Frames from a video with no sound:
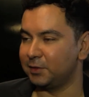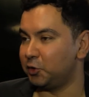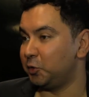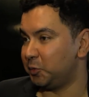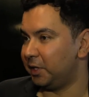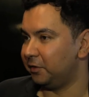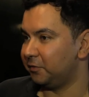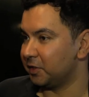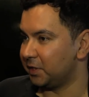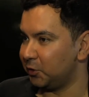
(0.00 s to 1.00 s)
as a two-spirited
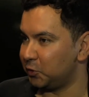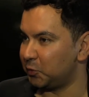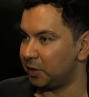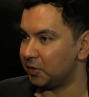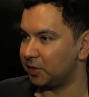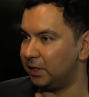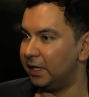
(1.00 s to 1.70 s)
First Nations person,